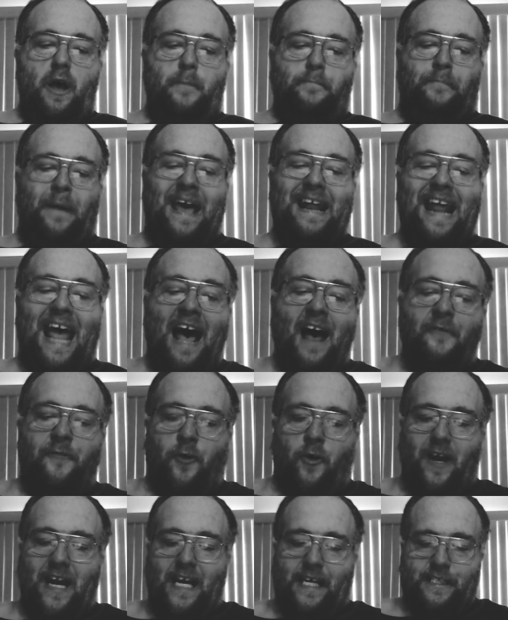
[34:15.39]
Ben
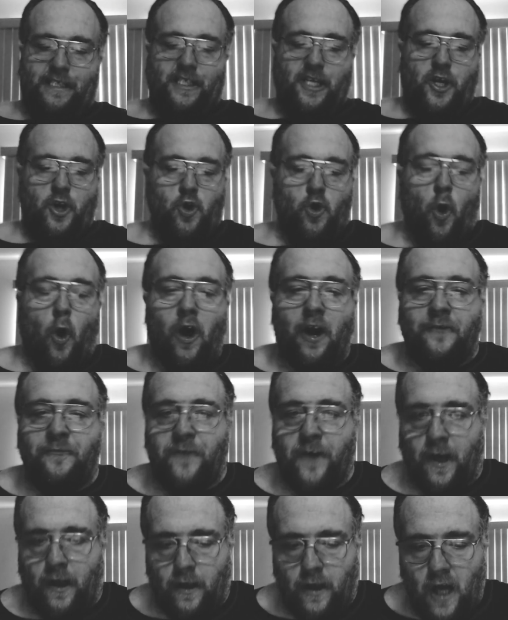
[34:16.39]
Alvarez,
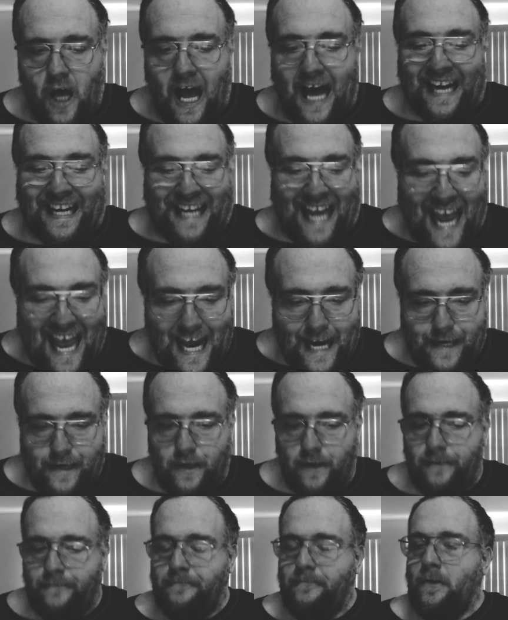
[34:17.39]
Yorkville again.
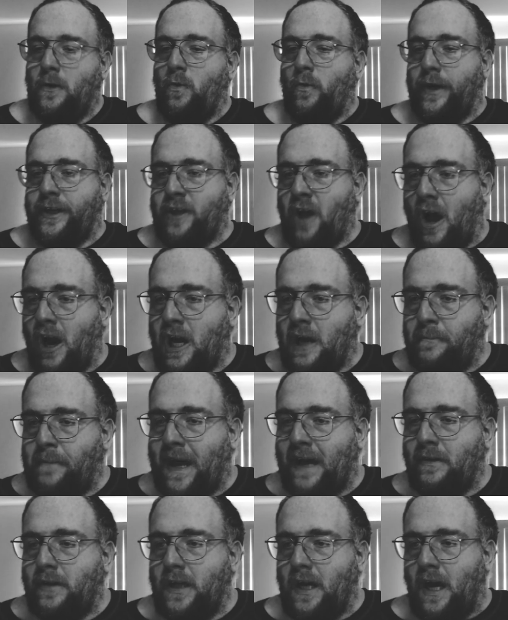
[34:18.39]
We talk
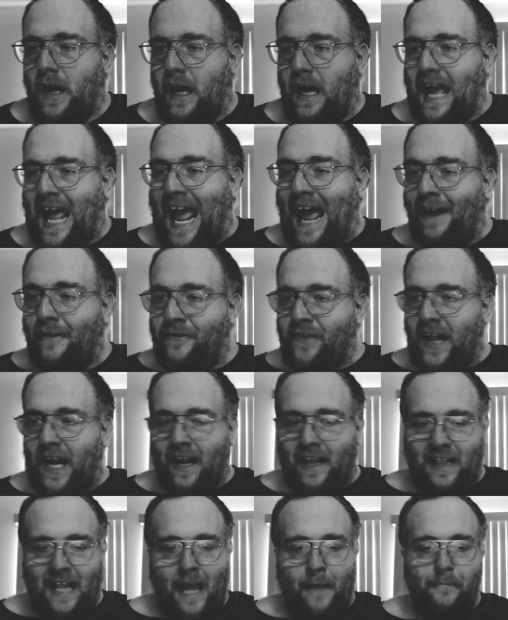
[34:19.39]
about uh,
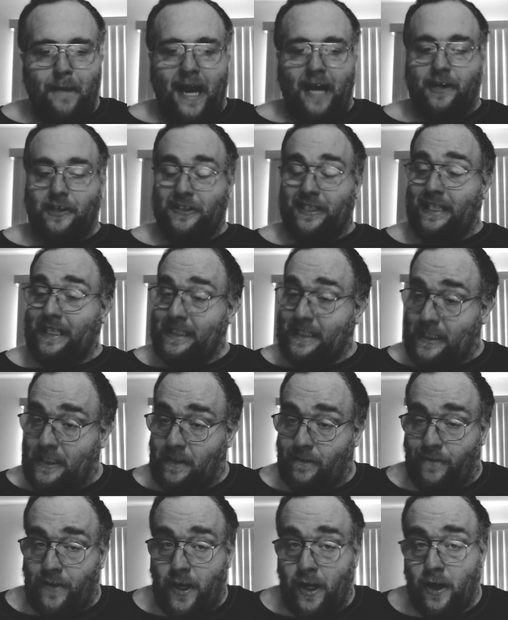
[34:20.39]
athletic linebackers, and this is
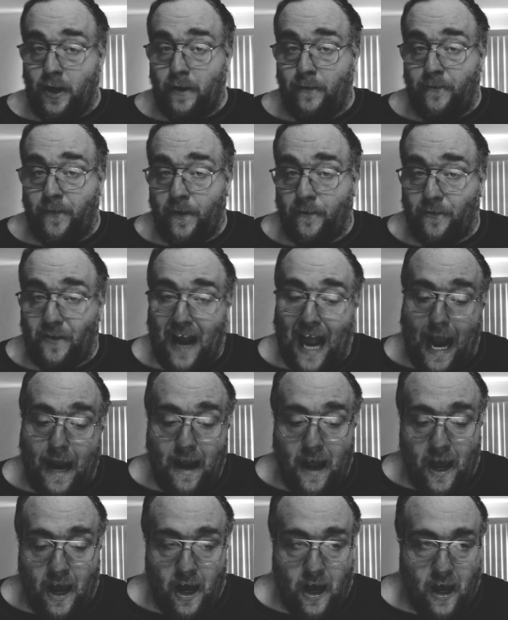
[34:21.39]
a very good thing for hi,
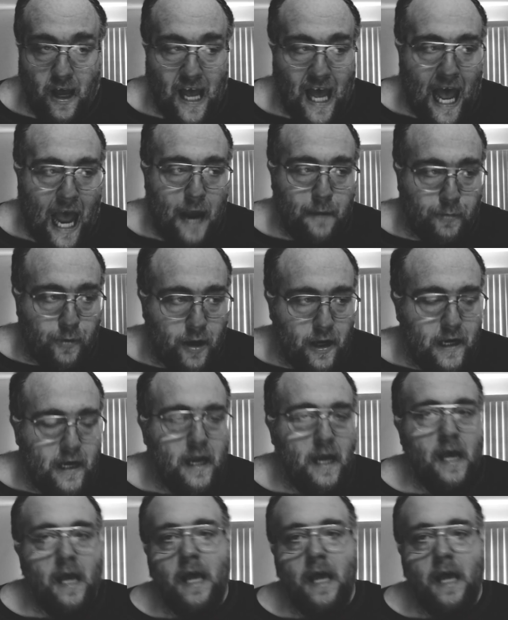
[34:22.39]
uh, hybrid.